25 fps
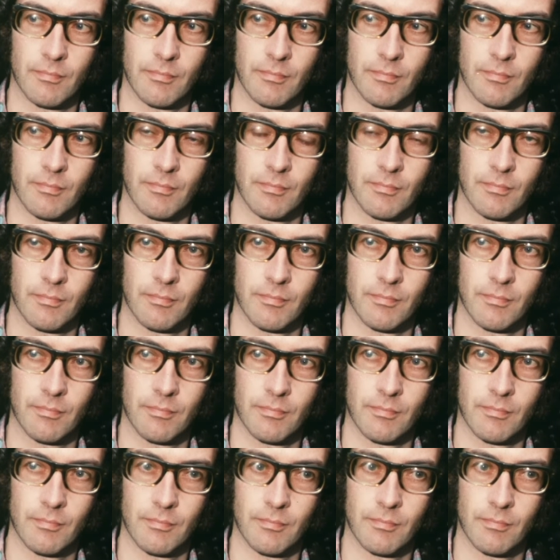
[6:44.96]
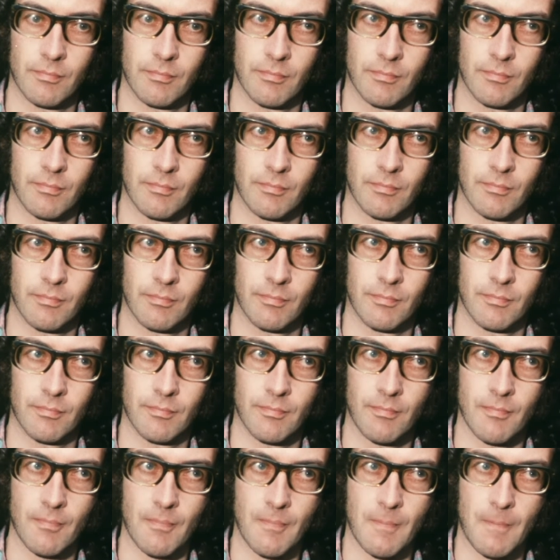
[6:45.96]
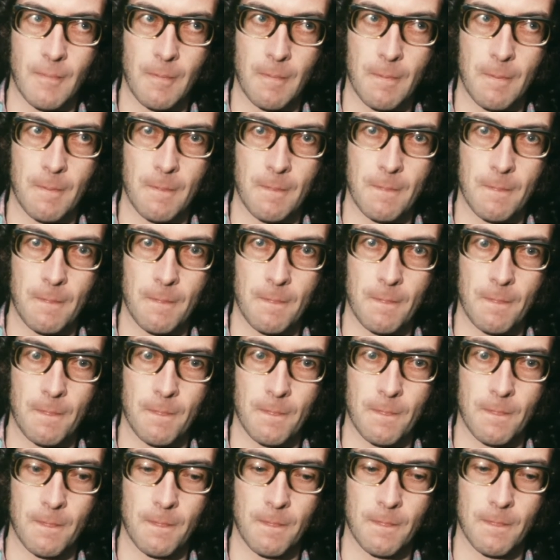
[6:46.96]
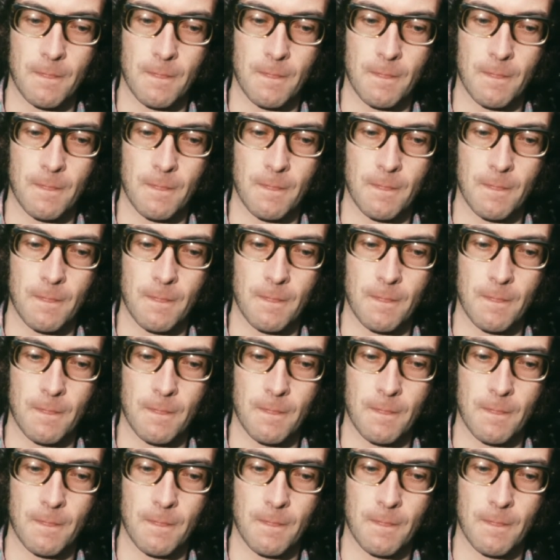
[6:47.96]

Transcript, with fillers: these things seem bigger than they are, or are they there for everyone to see?